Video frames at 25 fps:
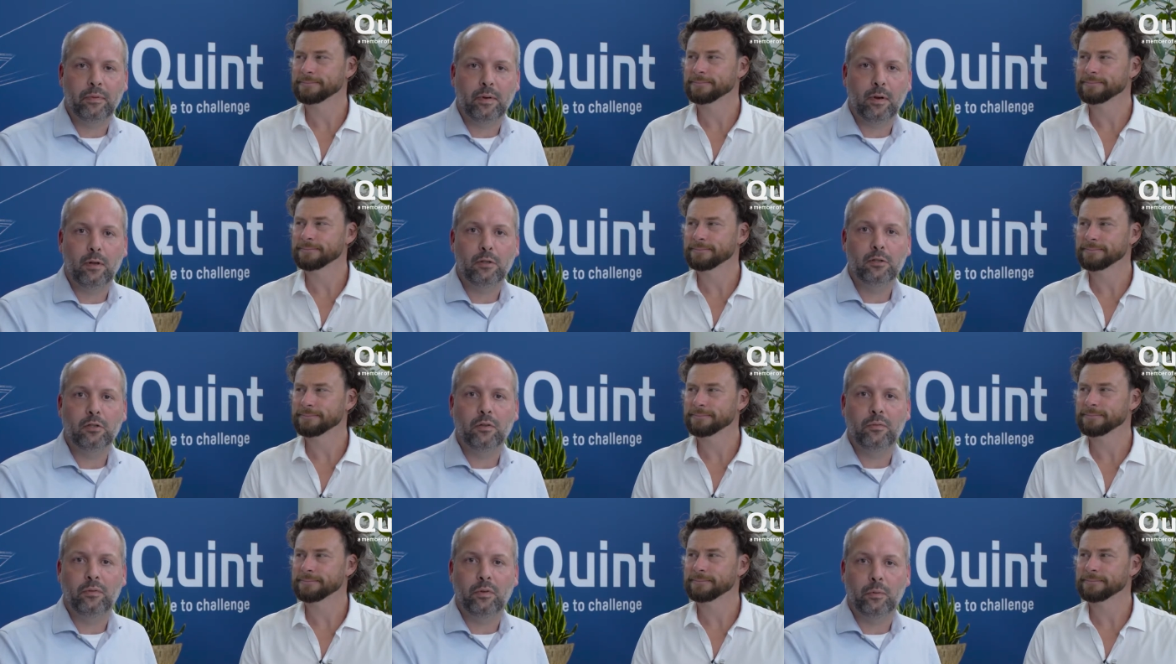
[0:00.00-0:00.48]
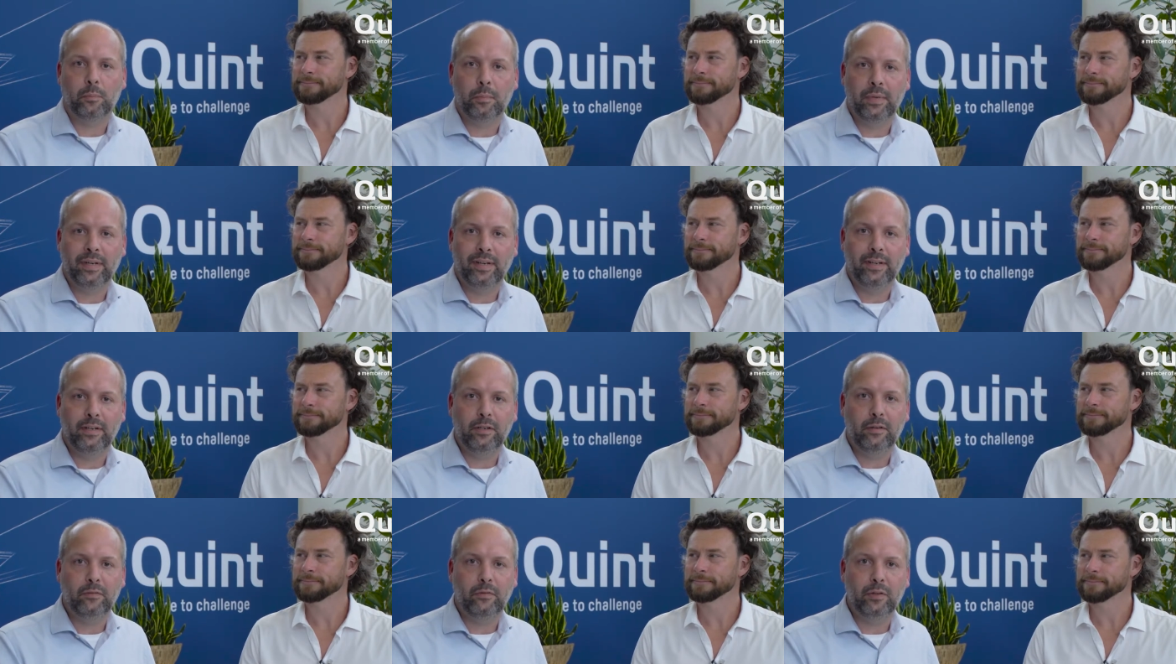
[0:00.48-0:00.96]
Speaker 1: but also from
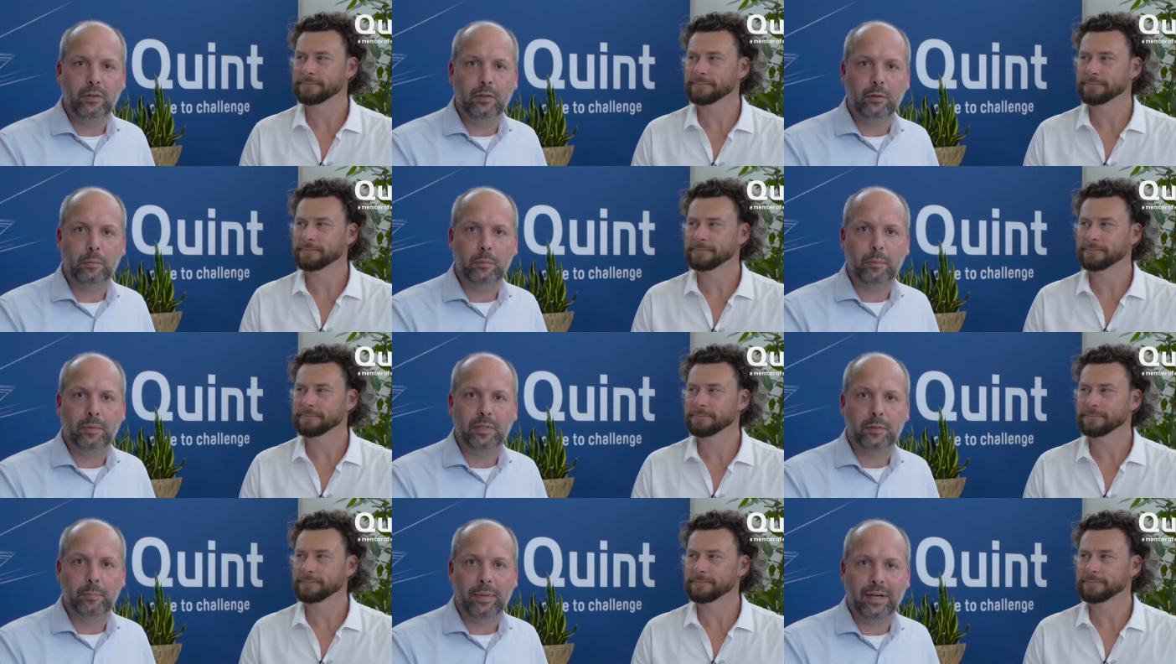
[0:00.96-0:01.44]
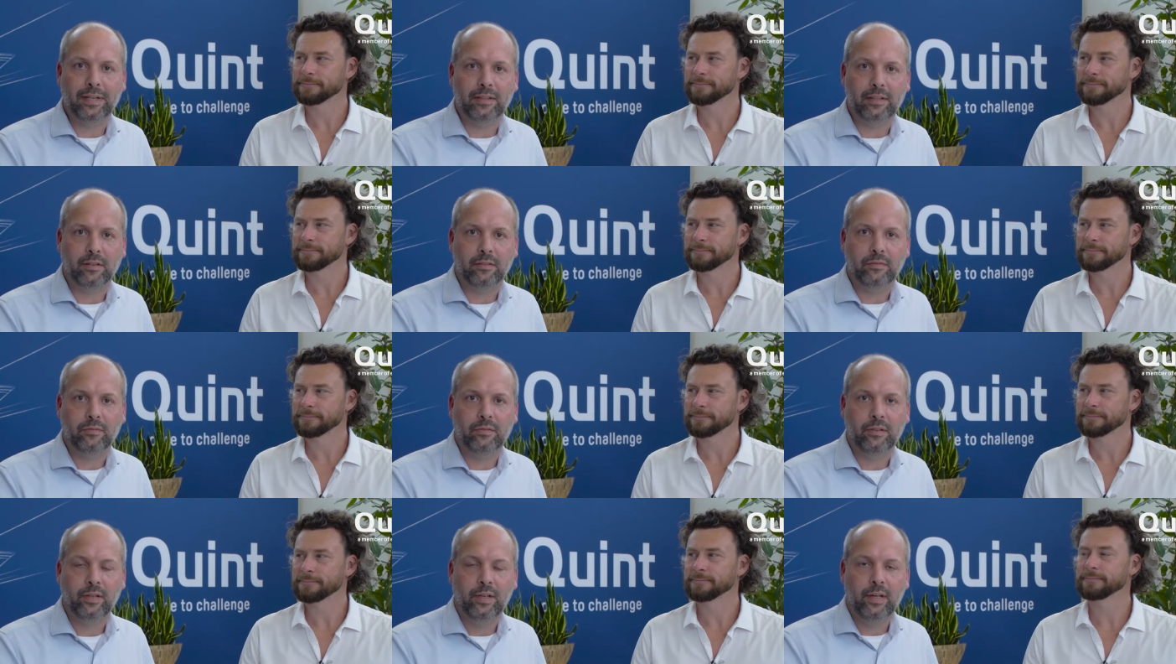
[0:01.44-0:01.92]
an individual
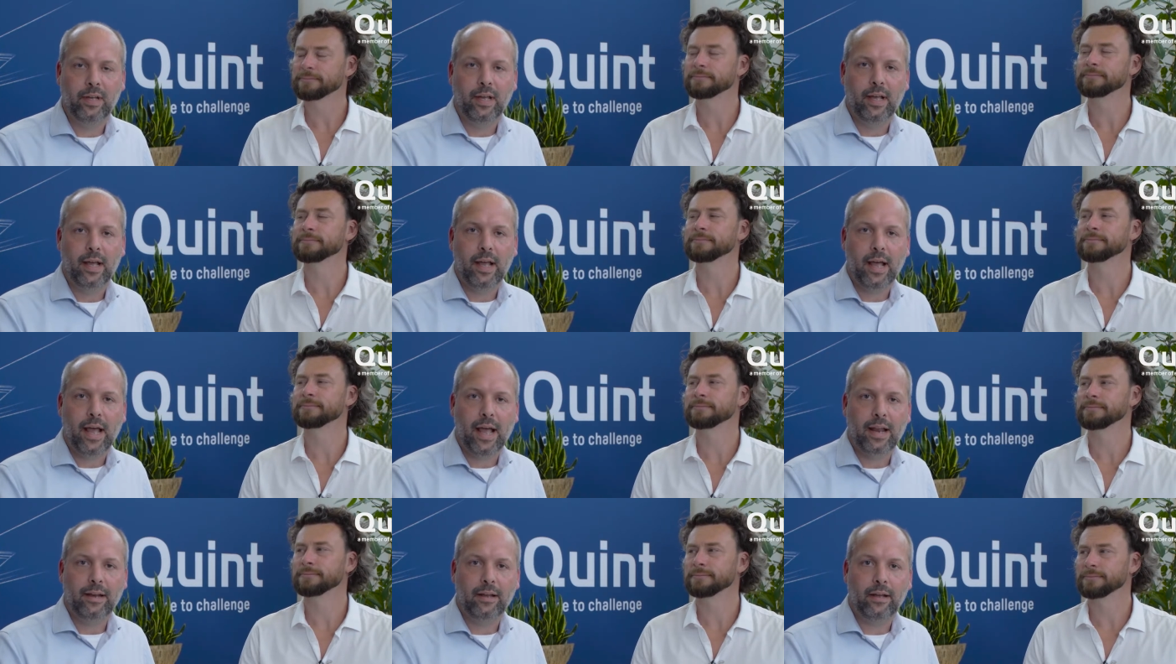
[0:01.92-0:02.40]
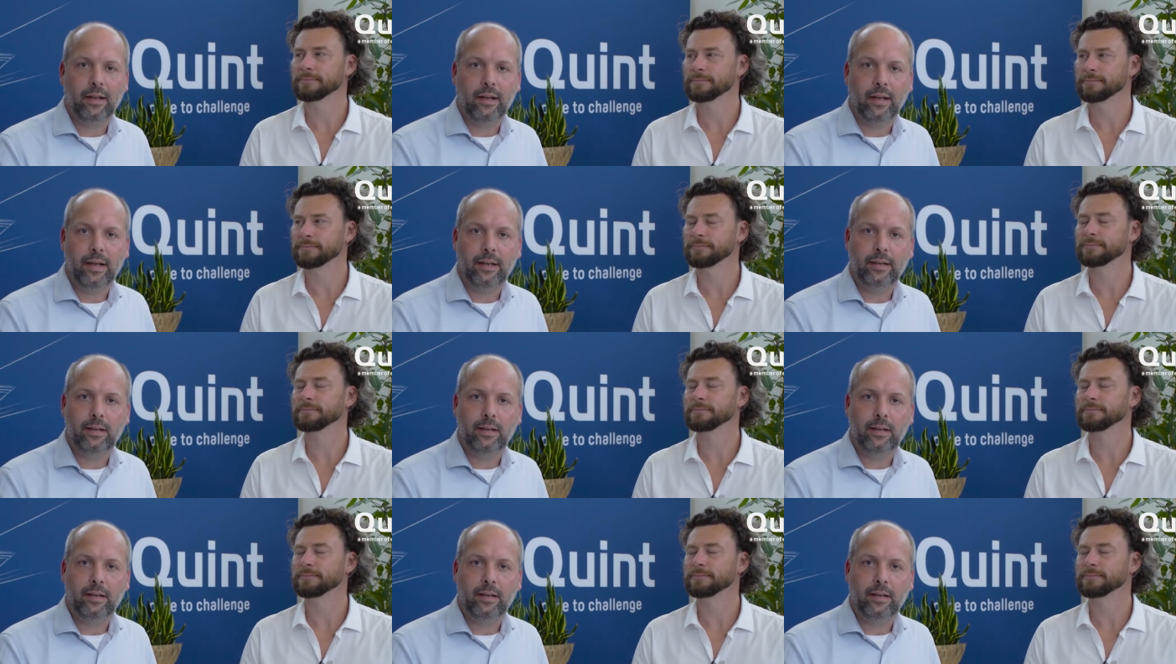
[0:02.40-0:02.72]
perspective. And the,